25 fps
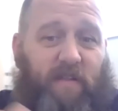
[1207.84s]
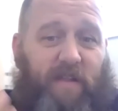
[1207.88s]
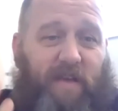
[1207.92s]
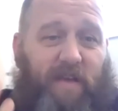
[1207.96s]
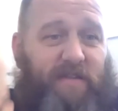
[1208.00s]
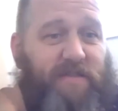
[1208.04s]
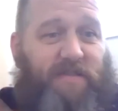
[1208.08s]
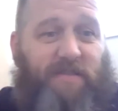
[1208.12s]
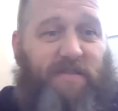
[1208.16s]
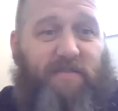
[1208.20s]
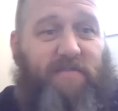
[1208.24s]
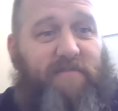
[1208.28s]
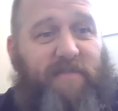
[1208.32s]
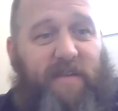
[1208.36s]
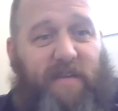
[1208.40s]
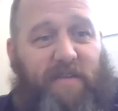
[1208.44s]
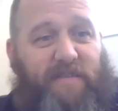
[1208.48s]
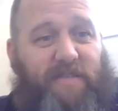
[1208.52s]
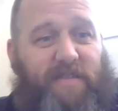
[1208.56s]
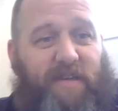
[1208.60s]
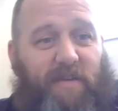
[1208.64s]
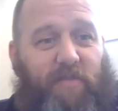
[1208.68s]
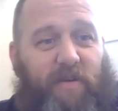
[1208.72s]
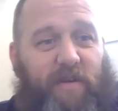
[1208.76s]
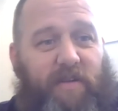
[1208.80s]
That's
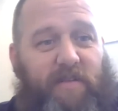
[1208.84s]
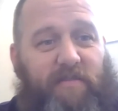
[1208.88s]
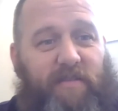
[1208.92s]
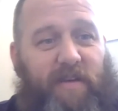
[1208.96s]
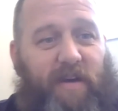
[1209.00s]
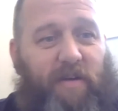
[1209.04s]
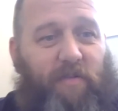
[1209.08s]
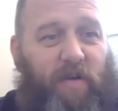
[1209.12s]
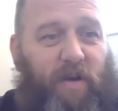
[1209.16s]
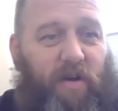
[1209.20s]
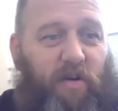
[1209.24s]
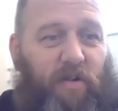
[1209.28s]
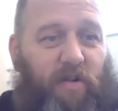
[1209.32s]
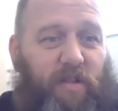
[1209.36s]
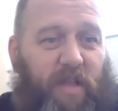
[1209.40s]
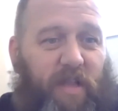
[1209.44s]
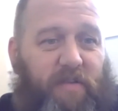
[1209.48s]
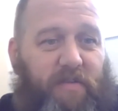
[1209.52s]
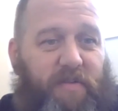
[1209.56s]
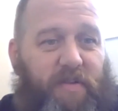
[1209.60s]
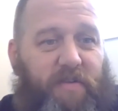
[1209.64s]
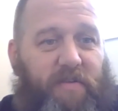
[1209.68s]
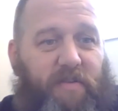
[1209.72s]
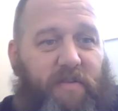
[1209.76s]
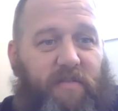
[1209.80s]
how it all
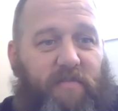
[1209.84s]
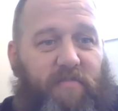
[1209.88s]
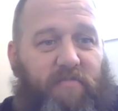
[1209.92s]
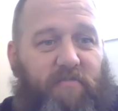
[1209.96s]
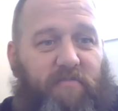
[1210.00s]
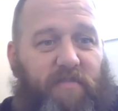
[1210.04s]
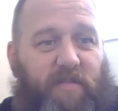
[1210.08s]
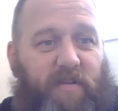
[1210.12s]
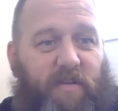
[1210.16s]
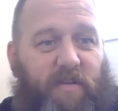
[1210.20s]
landed, and